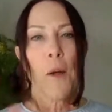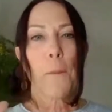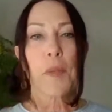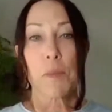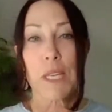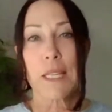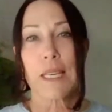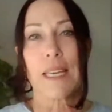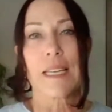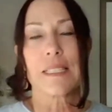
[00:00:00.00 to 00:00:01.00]
But the big
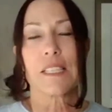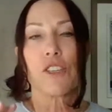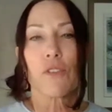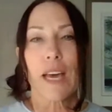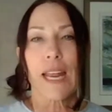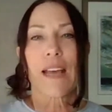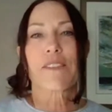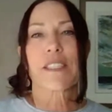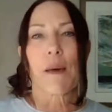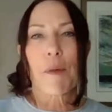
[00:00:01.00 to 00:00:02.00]
thing is you've got to have
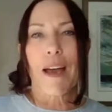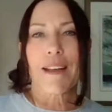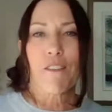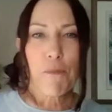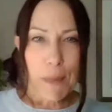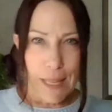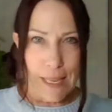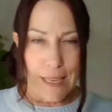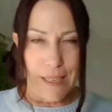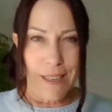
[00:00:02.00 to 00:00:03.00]
some kind of
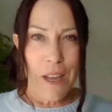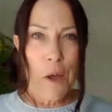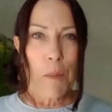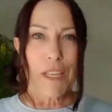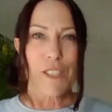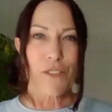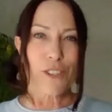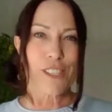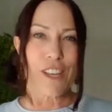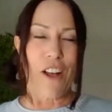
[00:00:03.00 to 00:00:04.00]
plan, because
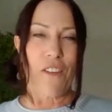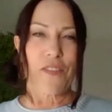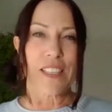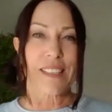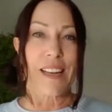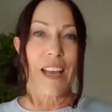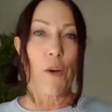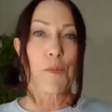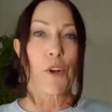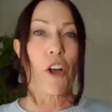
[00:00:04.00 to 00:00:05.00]
first off, that's going to
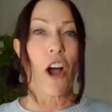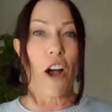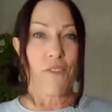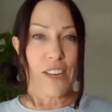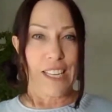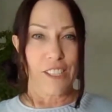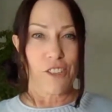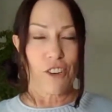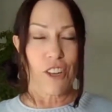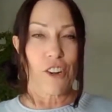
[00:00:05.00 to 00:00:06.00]
help your confidence.
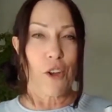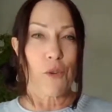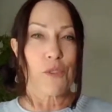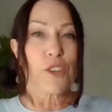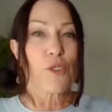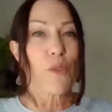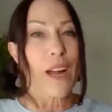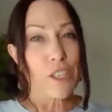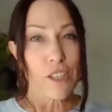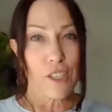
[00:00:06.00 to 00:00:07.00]
You're going to know the
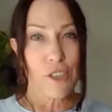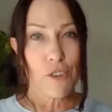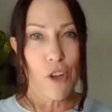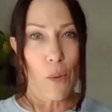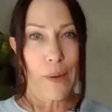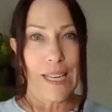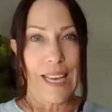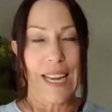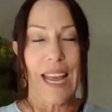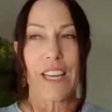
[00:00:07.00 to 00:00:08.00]
direction that you're going
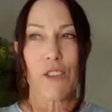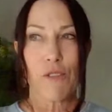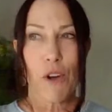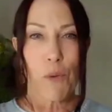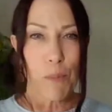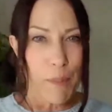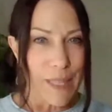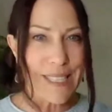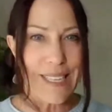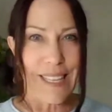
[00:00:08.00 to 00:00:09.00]
in and you don't
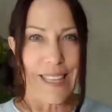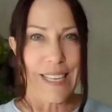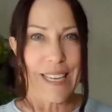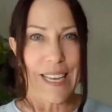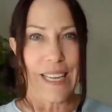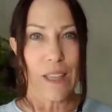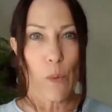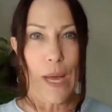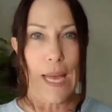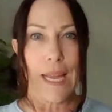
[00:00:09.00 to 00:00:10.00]
miss anything in the
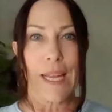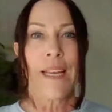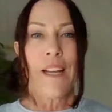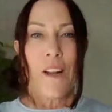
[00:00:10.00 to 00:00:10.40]
way.